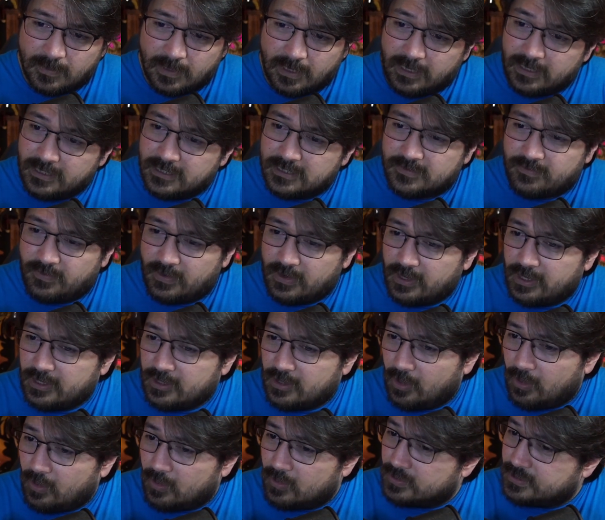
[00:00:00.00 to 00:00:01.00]
It is very
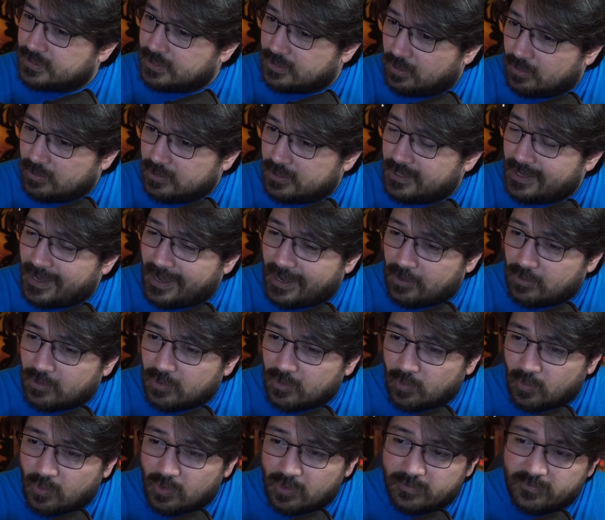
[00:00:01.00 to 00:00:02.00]
cold, and only
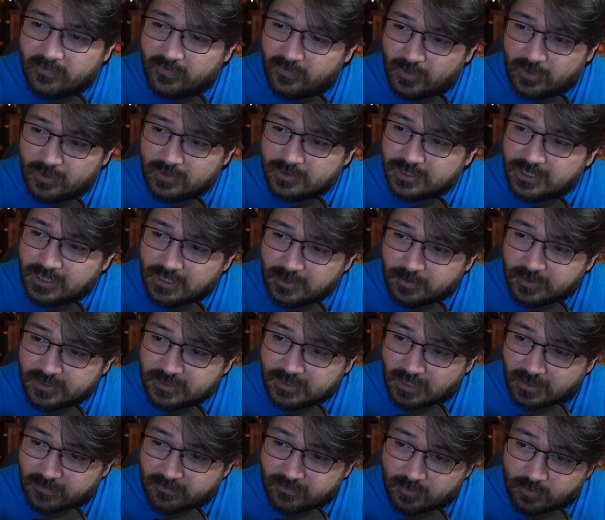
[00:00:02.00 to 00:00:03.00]
our warm furs keep us
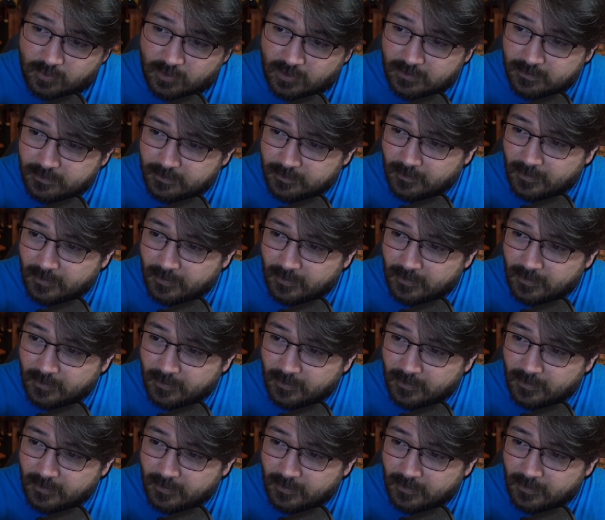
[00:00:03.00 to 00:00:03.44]
comfortable.